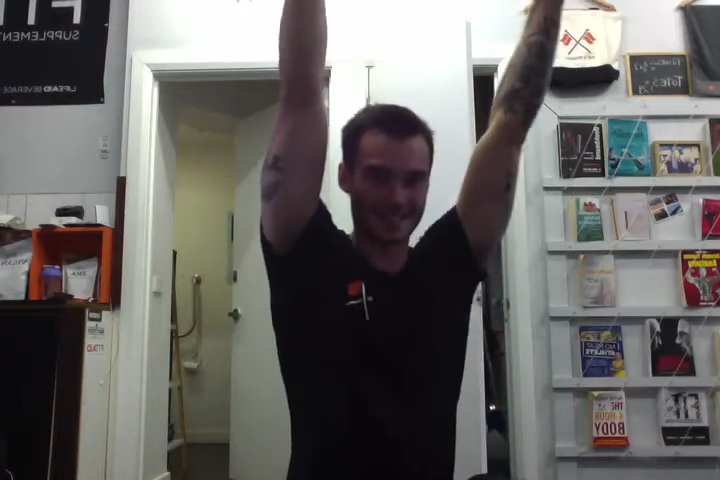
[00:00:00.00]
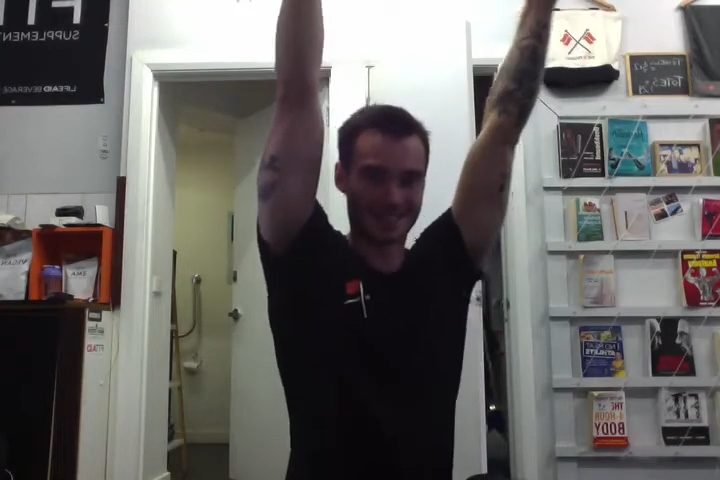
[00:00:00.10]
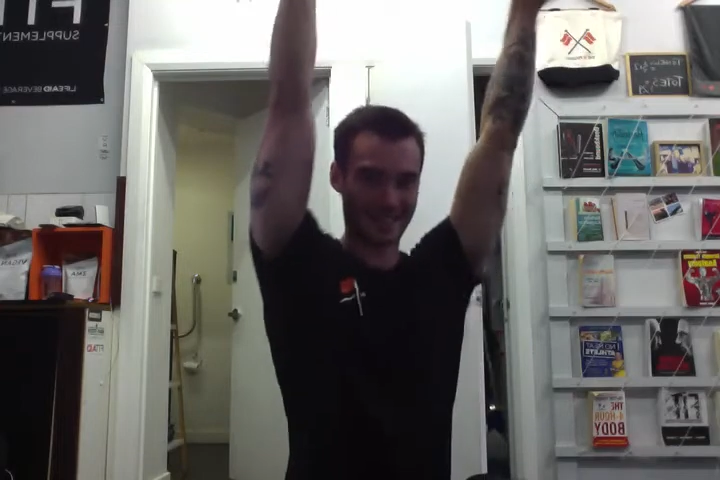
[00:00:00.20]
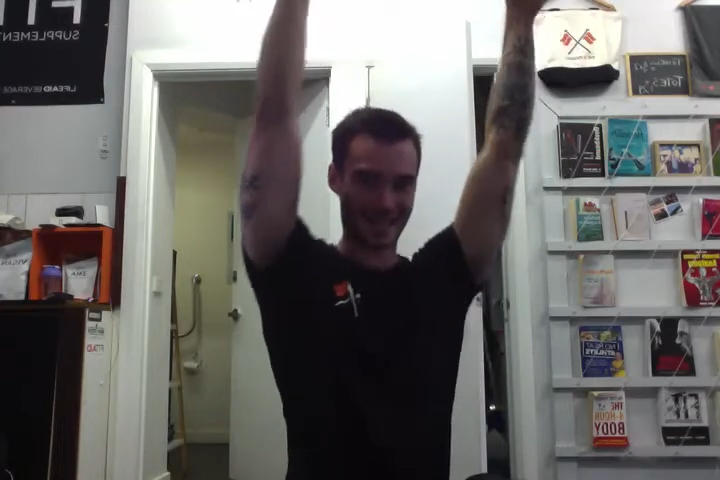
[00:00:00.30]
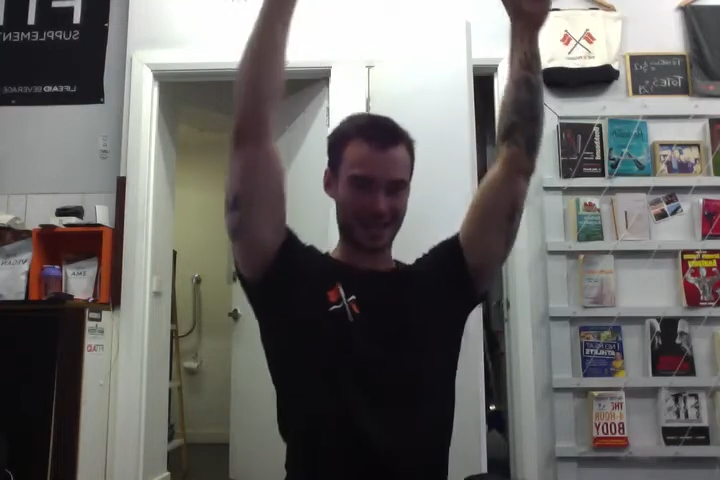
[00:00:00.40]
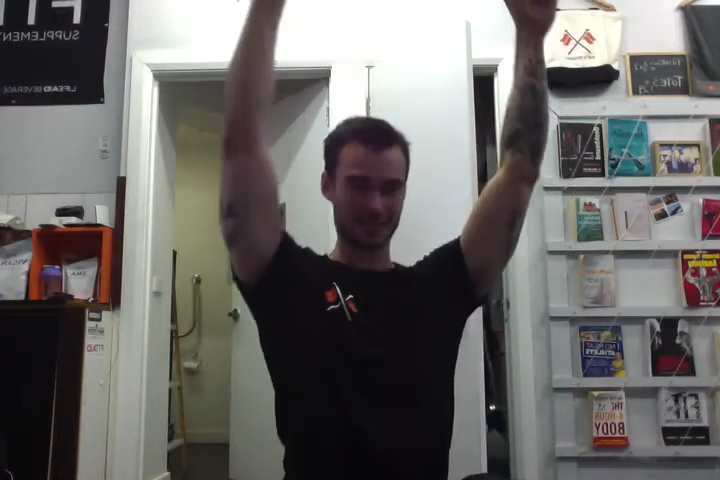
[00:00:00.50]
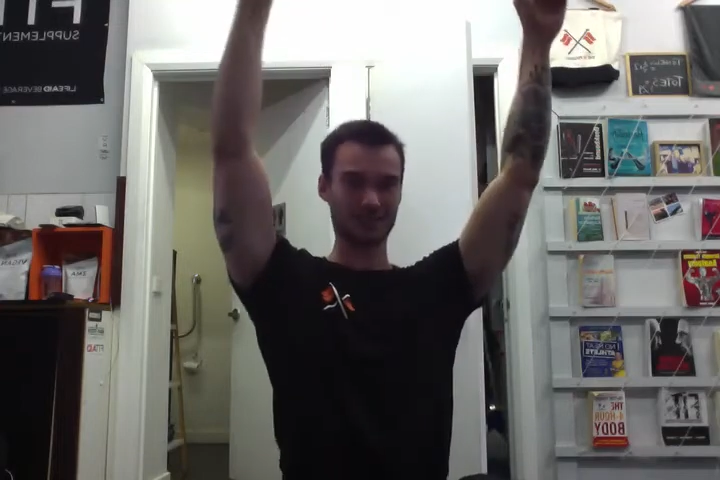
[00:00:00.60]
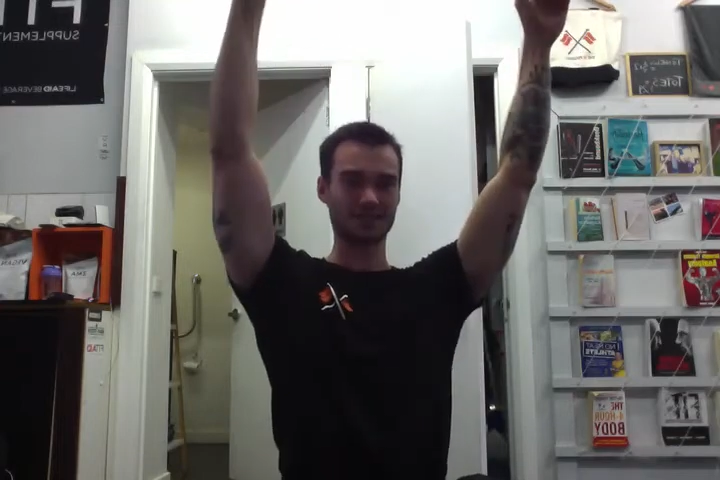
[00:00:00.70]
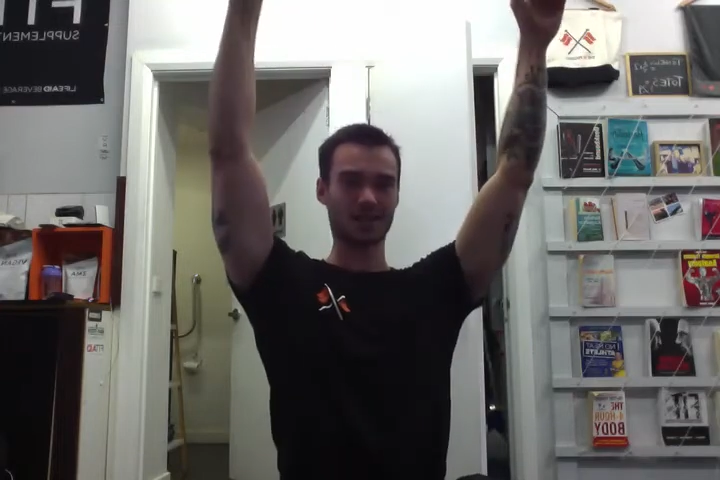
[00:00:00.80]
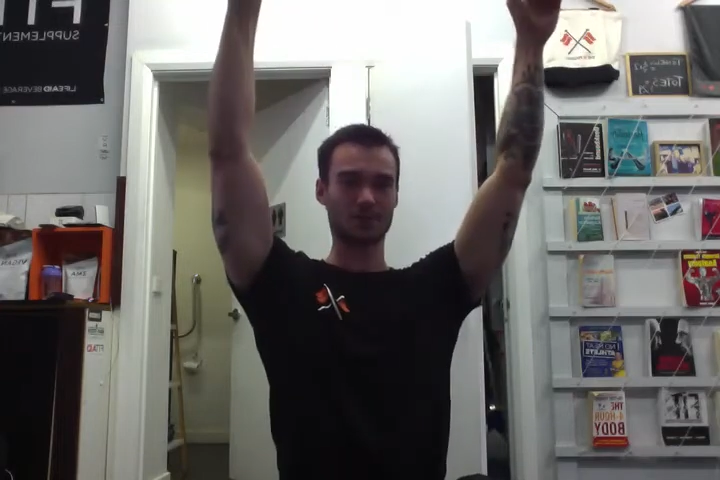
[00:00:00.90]
down
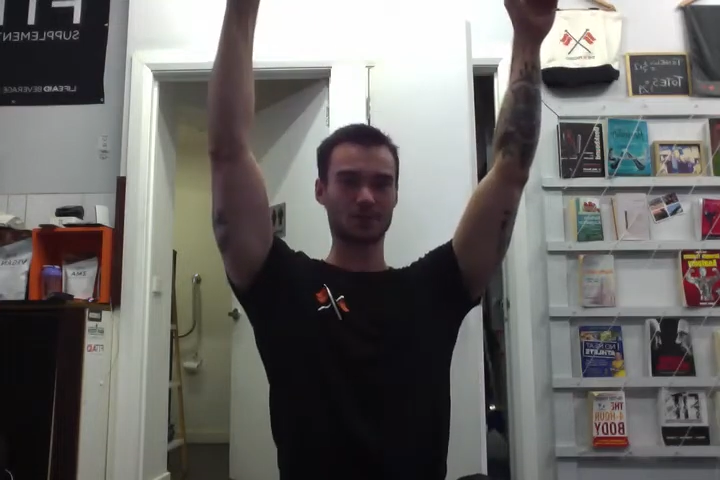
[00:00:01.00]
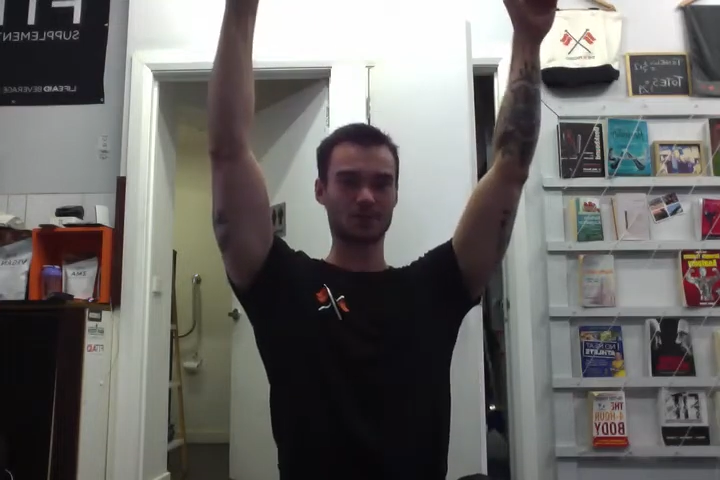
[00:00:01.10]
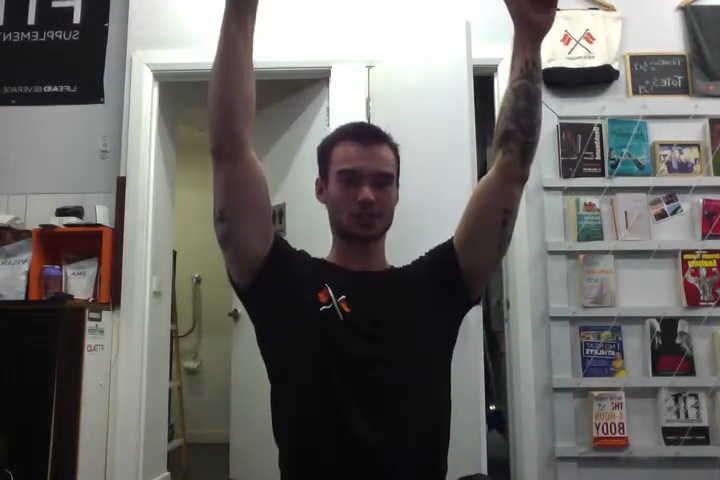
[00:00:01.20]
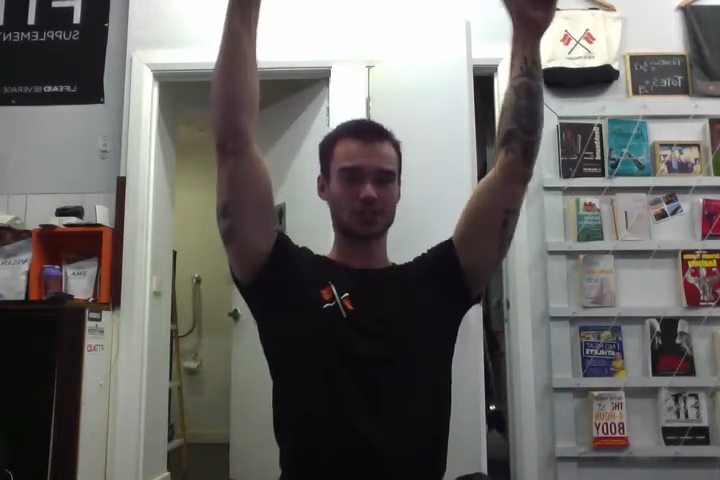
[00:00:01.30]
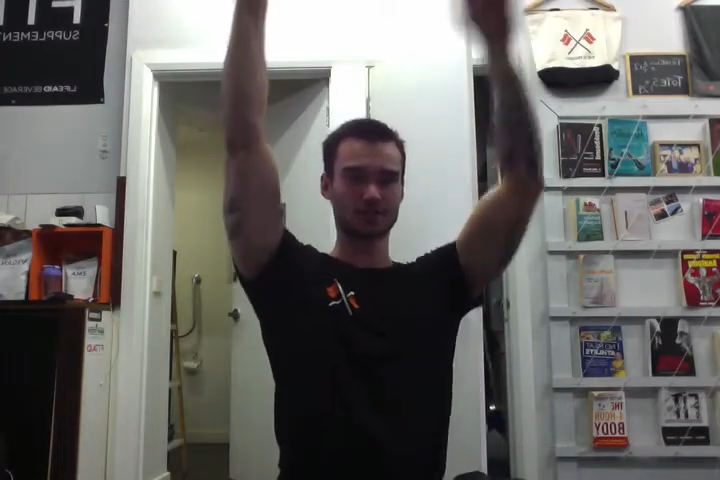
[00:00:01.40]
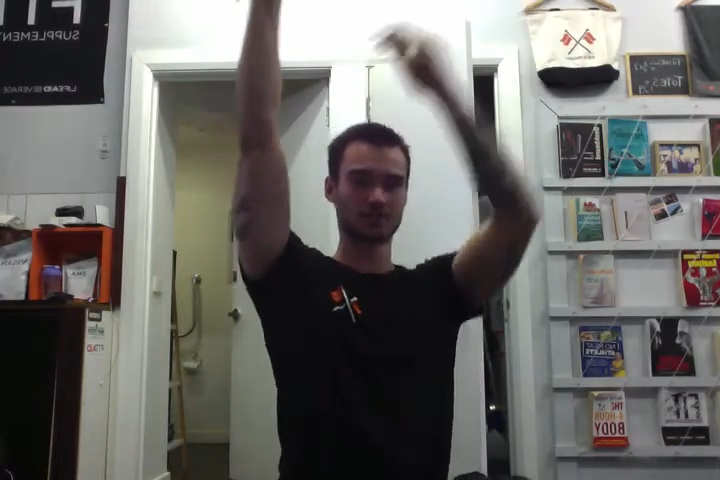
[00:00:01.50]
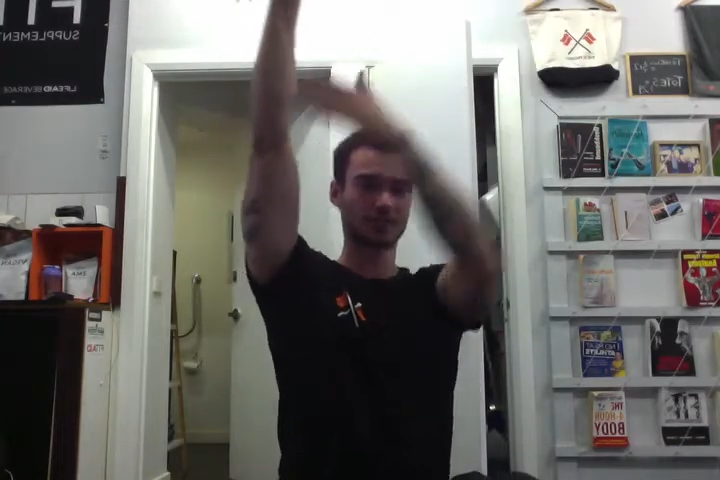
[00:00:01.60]
into that position,